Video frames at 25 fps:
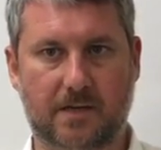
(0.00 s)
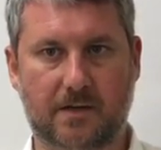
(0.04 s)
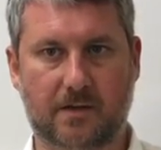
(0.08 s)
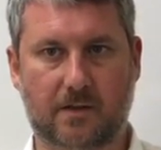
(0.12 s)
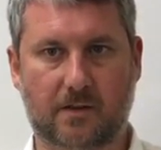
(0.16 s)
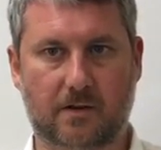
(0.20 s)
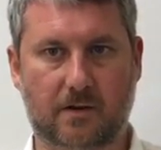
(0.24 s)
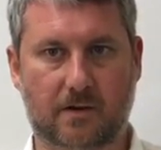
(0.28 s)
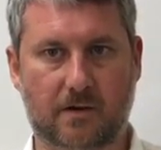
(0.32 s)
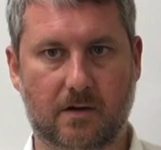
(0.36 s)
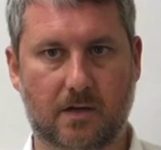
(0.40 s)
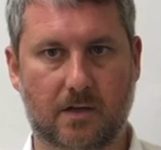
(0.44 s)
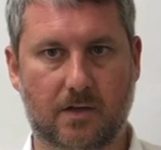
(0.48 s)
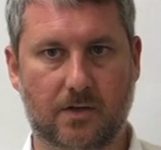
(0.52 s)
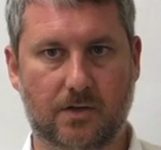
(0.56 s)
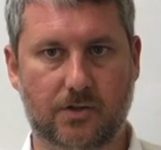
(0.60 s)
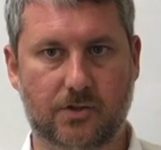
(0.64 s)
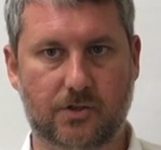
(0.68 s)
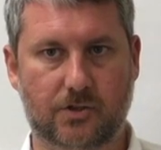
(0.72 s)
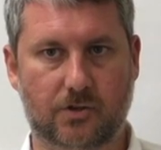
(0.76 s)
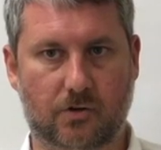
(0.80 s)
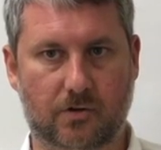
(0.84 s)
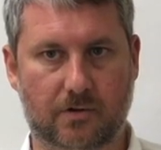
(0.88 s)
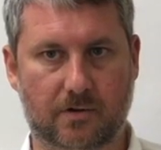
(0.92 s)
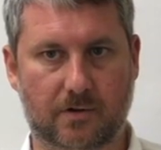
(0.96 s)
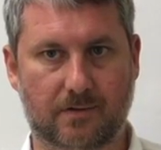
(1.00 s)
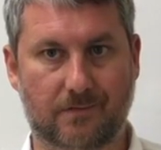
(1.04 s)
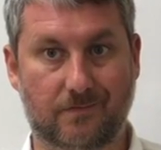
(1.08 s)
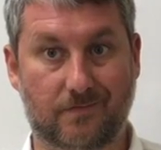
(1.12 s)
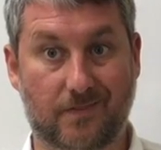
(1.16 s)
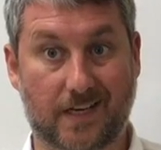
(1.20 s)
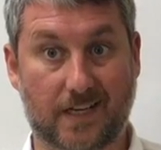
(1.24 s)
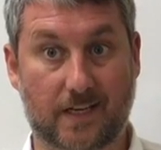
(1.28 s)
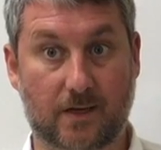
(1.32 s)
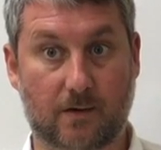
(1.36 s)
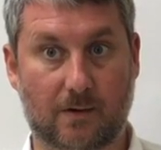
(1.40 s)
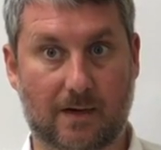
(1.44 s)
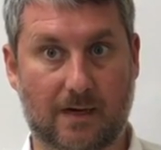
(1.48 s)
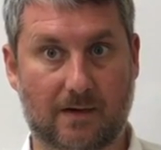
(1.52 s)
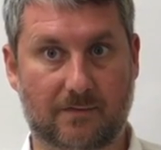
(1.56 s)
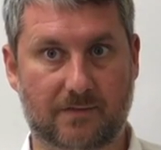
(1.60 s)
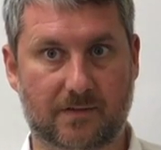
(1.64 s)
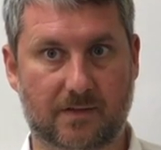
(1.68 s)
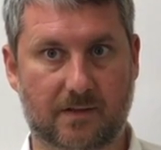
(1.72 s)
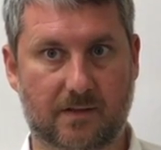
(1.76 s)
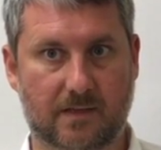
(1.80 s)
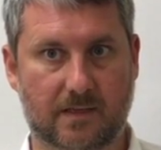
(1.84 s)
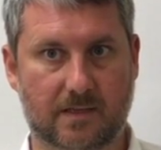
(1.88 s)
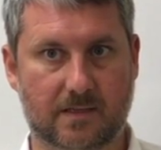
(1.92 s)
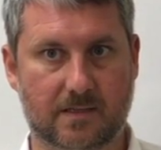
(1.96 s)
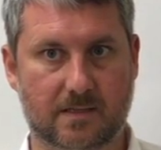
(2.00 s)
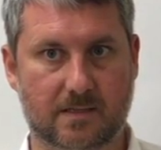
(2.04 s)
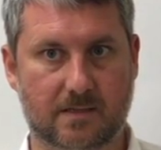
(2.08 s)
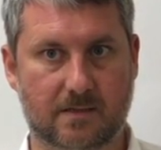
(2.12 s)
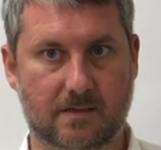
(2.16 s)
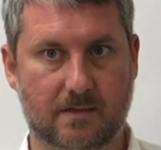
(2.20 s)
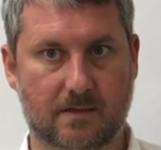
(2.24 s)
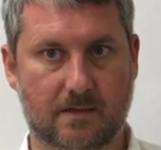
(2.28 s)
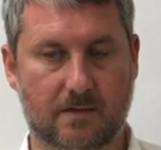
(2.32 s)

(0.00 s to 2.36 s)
another short video after this.